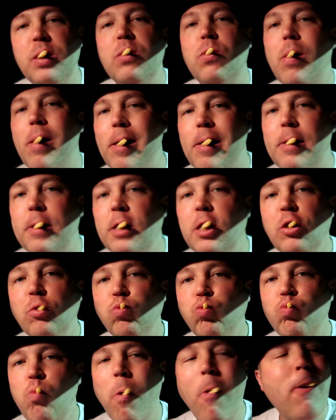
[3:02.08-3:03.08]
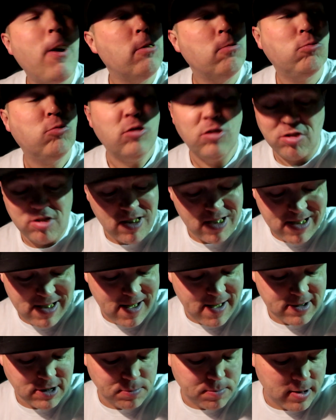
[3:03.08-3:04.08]
me why? Because I
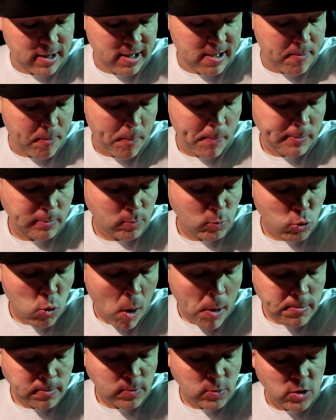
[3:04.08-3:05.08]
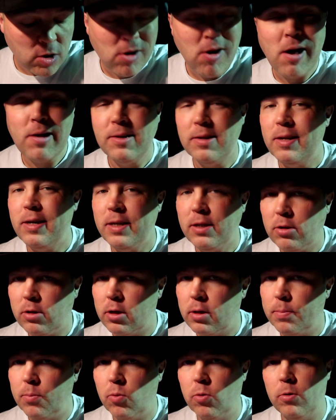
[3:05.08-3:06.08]
can't explain it. They're kind of like
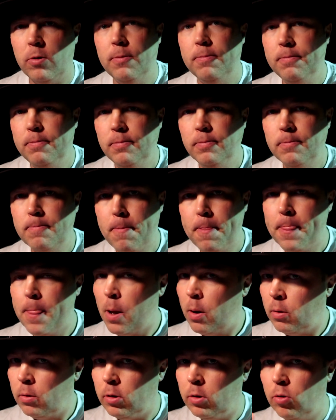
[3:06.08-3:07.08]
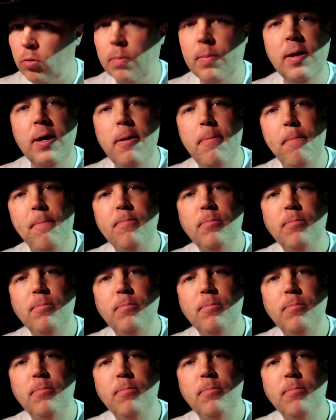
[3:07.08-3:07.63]
cardboard a little bit.